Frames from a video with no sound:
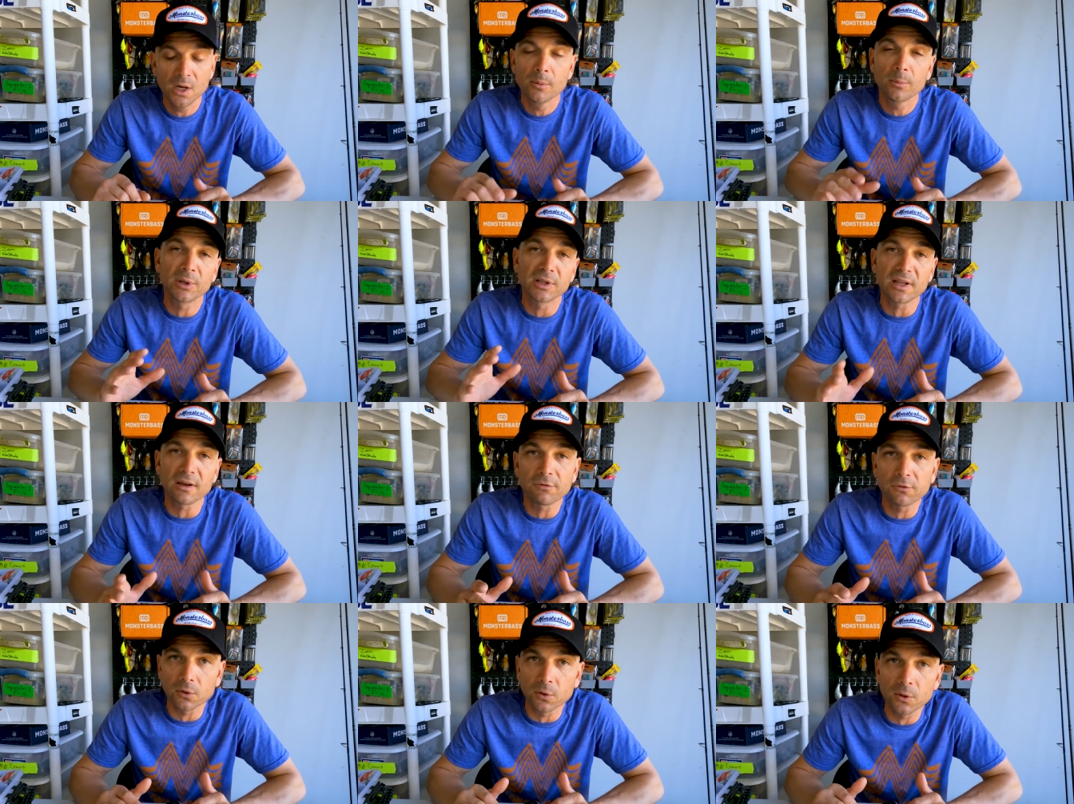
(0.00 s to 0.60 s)
but
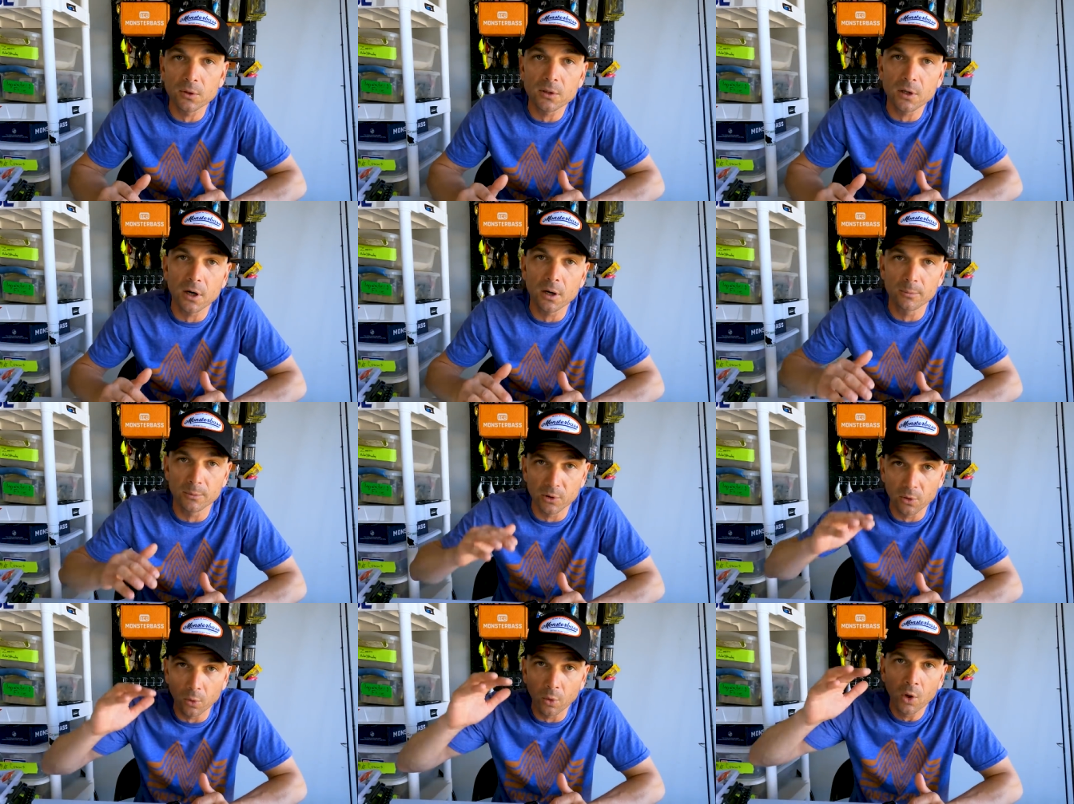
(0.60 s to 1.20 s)
that
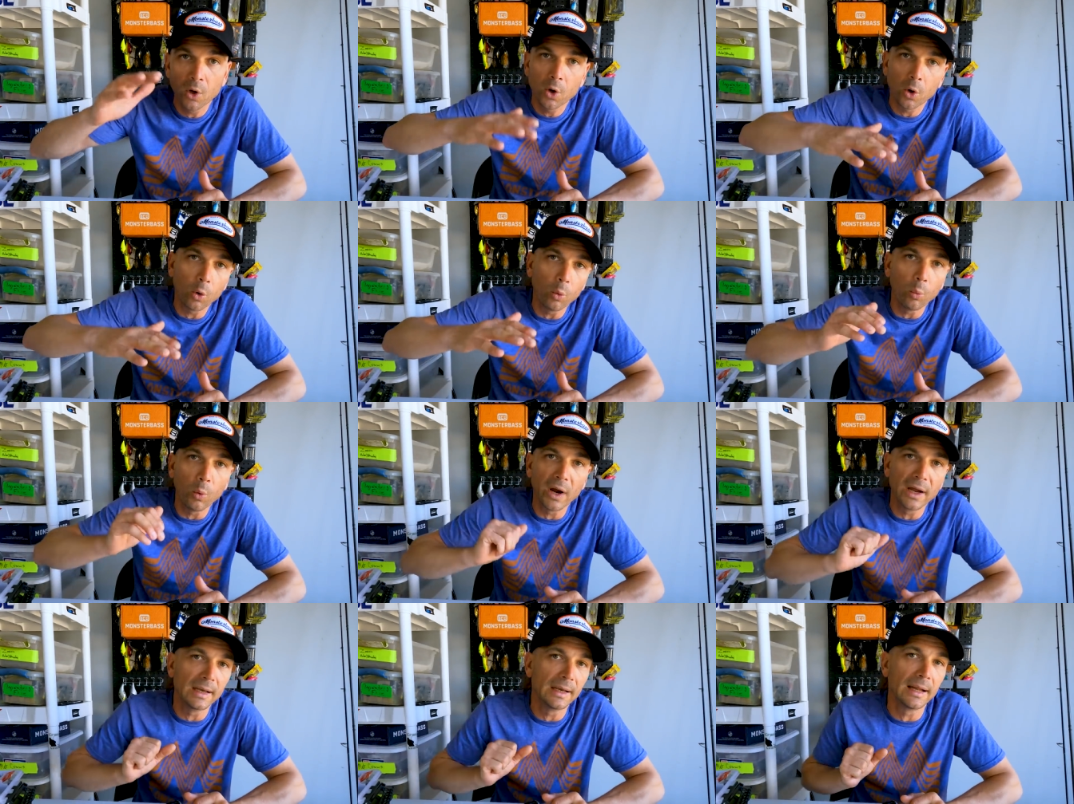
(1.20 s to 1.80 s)
fluorocarbon will, will
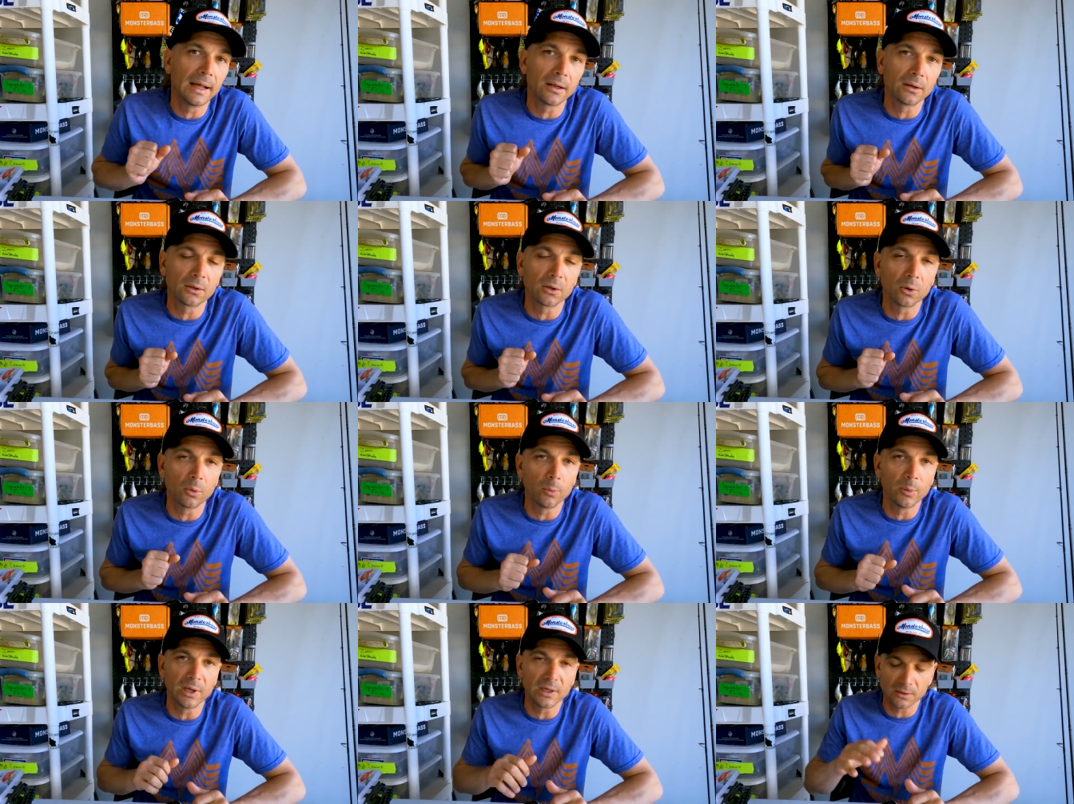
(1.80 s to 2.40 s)
weigh it down a
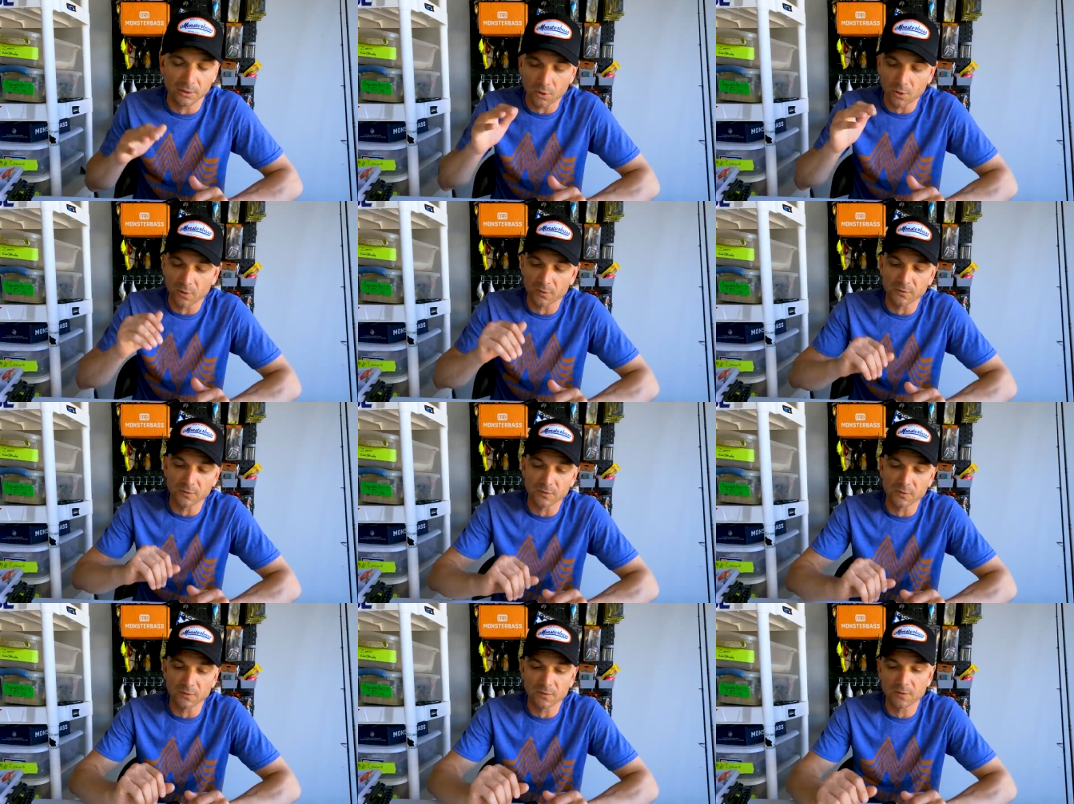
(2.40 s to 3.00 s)
little bit and
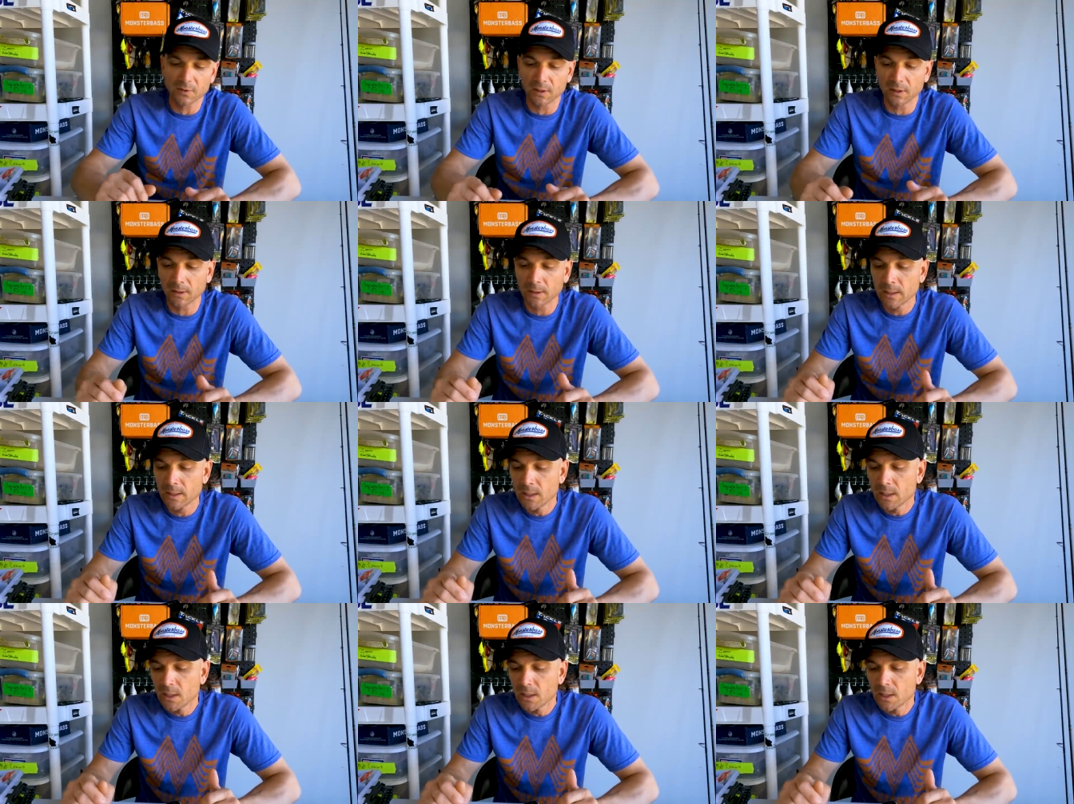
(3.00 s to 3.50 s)
cause it to sink.